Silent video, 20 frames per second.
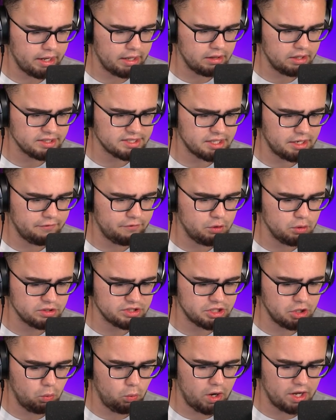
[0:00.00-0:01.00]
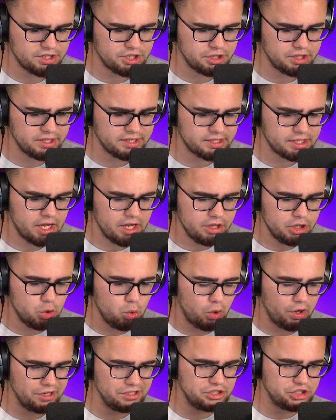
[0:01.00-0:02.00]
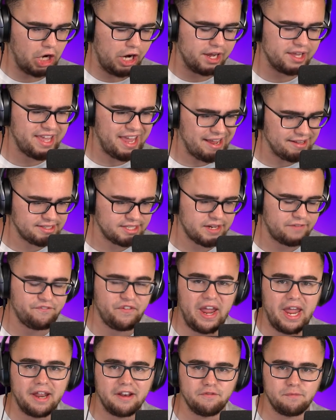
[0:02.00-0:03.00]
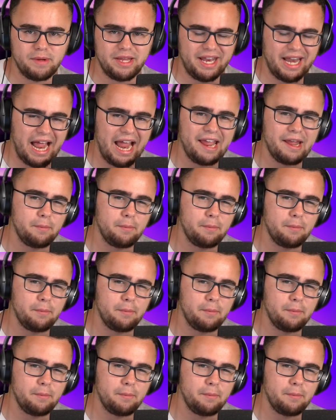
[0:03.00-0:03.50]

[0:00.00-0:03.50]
now listen, if you're still watching this, you are a gigantic fan of me, and I